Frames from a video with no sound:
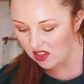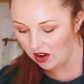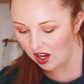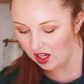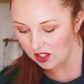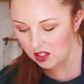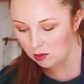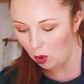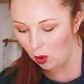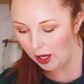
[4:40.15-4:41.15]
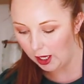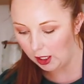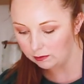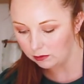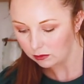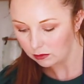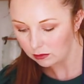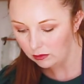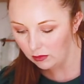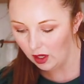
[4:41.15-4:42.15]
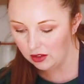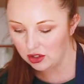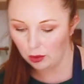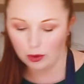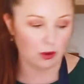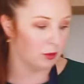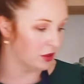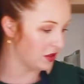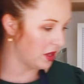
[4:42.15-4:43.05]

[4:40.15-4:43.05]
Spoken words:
they're getting smaller. And so we're almost